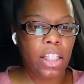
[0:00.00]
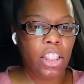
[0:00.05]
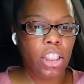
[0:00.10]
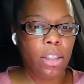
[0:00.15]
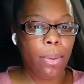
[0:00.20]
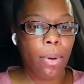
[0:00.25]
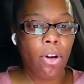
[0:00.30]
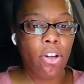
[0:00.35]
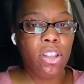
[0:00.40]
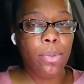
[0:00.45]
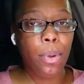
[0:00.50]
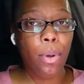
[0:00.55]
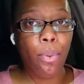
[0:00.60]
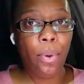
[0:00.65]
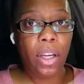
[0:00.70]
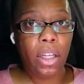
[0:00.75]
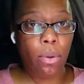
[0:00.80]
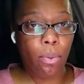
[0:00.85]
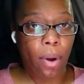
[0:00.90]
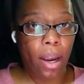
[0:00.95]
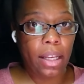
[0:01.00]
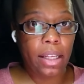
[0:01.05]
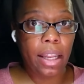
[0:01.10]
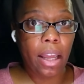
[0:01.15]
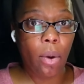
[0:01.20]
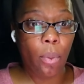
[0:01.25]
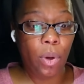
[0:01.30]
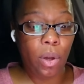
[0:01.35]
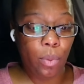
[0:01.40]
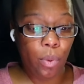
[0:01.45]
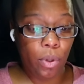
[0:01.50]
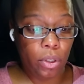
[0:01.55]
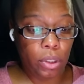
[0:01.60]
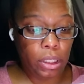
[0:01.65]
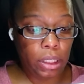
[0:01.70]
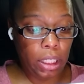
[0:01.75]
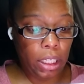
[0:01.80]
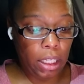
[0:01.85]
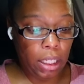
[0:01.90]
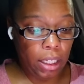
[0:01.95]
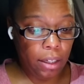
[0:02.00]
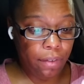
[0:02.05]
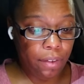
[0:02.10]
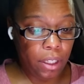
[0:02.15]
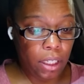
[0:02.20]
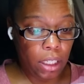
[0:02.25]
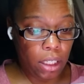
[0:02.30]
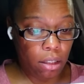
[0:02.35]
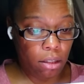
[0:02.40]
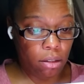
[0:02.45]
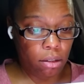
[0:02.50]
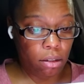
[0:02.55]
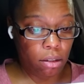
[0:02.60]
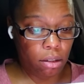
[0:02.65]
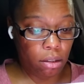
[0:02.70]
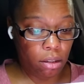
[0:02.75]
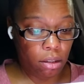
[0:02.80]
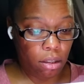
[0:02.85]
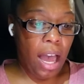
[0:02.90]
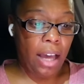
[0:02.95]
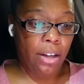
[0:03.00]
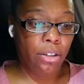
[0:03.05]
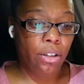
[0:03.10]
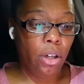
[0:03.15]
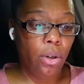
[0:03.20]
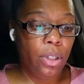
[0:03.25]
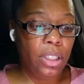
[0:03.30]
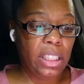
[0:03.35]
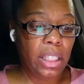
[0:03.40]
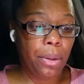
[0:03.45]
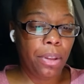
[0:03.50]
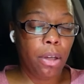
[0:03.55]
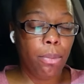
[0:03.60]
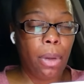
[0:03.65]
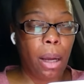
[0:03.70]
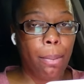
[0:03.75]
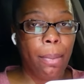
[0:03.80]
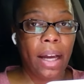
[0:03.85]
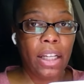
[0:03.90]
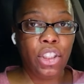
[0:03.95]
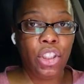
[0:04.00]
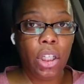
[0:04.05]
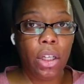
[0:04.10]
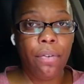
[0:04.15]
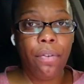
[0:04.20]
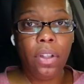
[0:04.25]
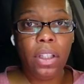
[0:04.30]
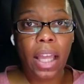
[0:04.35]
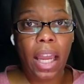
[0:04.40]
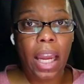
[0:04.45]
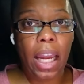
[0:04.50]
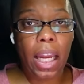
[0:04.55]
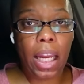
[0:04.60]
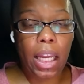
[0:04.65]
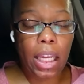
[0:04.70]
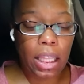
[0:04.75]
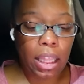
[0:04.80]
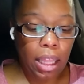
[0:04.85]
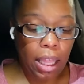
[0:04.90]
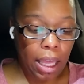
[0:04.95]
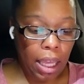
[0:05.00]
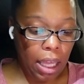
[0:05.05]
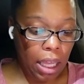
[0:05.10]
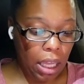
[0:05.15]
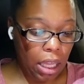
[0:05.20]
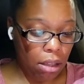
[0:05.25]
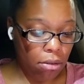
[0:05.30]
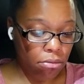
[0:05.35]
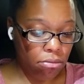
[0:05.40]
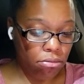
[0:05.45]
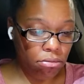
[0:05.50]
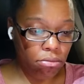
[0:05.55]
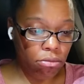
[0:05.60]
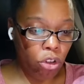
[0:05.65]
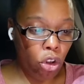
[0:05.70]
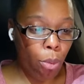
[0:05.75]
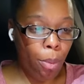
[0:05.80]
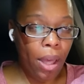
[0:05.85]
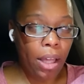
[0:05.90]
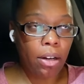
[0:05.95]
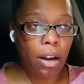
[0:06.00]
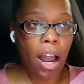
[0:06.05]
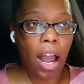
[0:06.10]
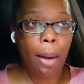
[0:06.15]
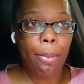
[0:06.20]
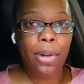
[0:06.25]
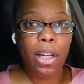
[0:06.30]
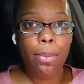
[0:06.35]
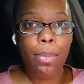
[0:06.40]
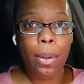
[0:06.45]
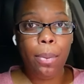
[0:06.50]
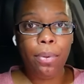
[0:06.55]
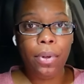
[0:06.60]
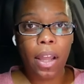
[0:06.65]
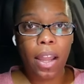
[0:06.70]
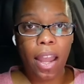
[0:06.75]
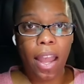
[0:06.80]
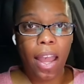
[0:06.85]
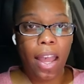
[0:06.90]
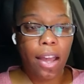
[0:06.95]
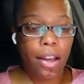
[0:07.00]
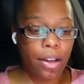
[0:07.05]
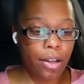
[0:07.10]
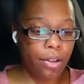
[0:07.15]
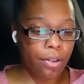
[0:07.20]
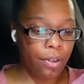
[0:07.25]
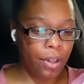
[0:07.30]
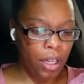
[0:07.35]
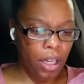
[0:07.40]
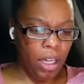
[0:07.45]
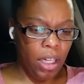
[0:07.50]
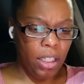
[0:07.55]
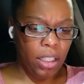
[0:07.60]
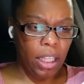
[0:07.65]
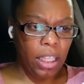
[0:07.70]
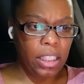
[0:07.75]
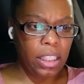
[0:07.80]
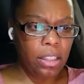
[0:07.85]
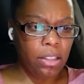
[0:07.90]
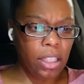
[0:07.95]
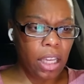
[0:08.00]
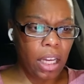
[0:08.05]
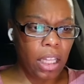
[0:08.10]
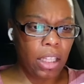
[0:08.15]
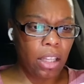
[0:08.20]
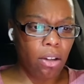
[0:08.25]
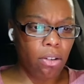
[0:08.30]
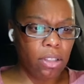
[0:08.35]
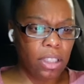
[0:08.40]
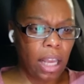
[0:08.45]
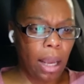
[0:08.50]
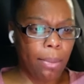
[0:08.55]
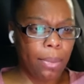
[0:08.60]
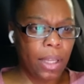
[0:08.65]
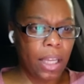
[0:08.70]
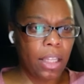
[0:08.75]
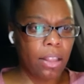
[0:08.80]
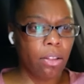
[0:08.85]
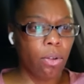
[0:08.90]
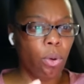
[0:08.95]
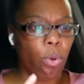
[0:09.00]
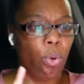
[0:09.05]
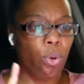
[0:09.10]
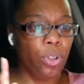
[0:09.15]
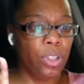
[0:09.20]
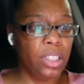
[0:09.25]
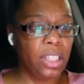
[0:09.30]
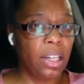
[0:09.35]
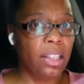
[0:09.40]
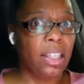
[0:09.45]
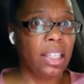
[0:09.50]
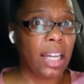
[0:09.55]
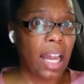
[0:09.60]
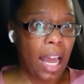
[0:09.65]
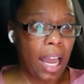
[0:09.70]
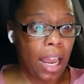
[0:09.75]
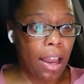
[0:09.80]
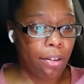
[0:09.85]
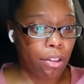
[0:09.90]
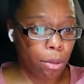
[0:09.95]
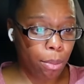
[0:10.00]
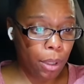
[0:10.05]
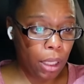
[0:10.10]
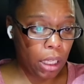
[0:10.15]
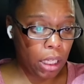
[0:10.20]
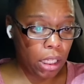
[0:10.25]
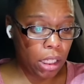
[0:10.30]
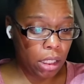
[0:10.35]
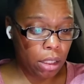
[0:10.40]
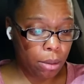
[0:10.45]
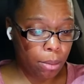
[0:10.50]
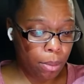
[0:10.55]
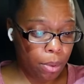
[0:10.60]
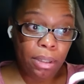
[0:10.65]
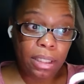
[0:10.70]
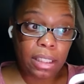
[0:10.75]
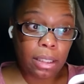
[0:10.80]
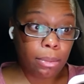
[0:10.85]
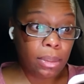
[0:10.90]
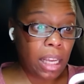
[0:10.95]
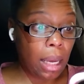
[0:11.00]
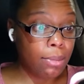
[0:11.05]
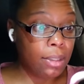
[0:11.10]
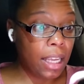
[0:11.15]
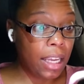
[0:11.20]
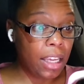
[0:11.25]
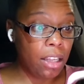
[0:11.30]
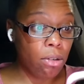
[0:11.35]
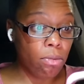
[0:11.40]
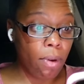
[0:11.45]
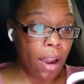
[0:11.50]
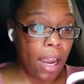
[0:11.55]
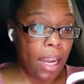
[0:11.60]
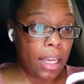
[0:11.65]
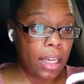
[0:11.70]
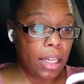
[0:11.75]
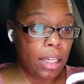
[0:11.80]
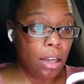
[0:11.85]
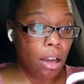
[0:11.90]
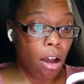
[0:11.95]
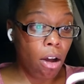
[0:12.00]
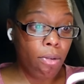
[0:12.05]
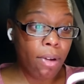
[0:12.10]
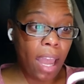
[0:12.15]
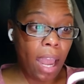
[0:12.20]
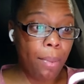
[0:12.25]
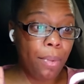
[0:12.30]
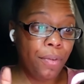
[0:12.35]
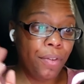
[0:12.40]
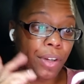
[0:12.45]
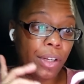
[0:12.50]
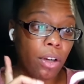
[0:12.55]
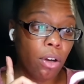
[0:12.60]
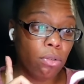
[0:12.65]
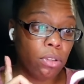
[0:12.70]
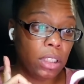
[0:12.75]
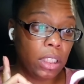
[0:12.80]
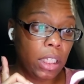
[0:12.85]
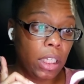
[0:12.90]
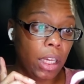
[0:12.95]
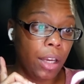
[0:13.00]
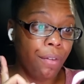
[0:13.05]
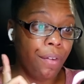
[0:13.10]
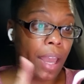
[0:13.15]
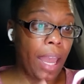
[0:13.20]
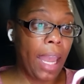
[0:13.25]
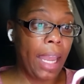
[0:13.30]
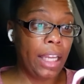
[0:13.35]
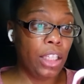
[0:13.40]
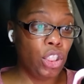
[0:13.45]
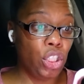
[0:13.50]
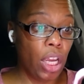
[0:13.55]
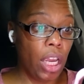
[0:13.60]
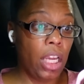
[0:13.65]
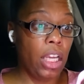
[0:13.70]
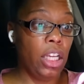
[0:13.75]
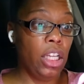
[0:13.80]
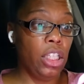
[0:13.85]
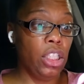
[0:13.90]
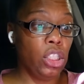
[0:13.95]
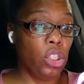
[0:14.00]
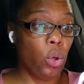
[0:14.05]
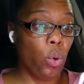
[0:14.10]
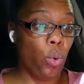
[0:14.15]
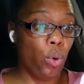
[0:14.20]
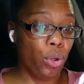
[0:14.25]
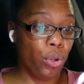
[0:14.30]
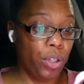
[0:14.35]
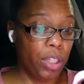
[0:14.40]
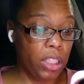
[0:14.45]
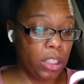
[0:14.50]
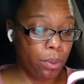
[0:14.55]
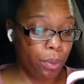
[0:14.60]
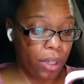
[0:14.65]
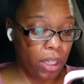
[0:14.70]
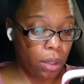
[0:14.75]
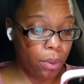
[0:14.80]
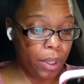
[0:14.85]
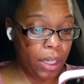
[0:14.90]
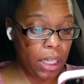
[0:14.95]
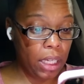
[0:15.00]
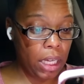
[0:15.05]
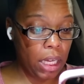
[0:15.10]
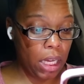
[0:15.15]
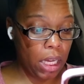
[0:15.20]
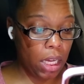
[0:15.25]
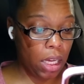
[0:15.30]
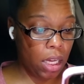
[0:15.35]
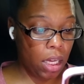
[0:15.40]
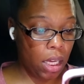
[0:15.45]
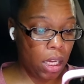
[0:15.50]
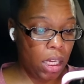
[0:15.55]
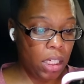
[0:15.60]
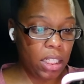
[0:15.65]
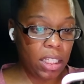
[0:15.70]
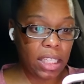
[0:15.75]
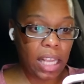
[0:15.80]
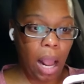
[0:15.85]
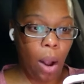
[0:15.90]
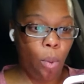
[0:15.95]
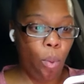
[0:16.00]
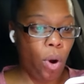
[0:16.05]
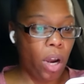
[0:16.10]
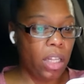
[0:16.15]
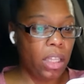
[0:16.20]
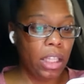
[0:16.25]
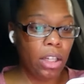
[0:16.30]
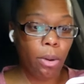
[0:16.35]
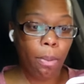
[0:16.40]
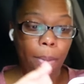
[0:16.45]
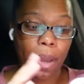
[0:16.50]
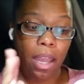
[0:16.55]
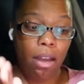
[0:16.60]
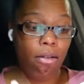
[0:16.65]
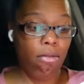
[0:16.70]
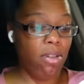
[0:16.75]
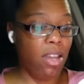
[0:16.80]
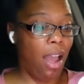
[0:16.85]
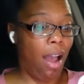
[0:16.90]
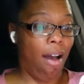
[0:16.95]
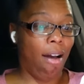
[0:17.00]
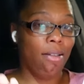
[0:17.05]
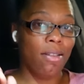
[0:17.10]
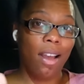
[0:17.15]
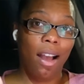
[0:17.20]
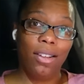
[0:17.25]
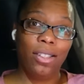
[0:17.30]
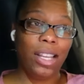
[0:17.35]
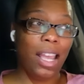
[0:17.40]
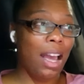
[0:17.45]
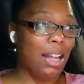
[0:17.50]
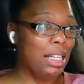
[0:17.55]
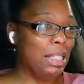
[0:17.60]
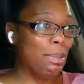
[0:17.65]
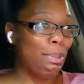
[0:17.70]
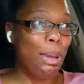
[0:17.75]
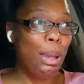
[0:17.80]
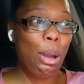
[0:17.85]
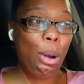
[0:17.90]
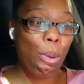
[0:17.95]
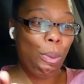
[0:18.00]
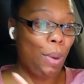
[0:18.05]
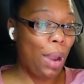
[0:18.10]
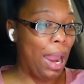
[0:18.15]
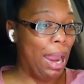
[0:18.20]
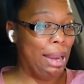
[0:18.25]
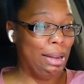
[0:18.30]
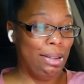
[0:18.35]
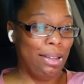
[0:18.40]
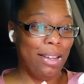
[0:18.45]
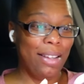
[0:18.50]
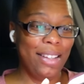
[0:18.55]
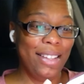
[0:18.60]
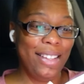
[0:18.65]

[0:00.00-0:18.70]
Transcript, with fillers: it's supposed to be ready right now. We will see if it is. I don't know, it's something about my Chick-fil-A that no matter how many people they have, they still take a long time to get the orders out that I have to pick up. But sometimes they get it right. Okay, we finna go see if AJ's order is ready. What he get? He just got one little meal, y'all. Y'all should have his meal ready.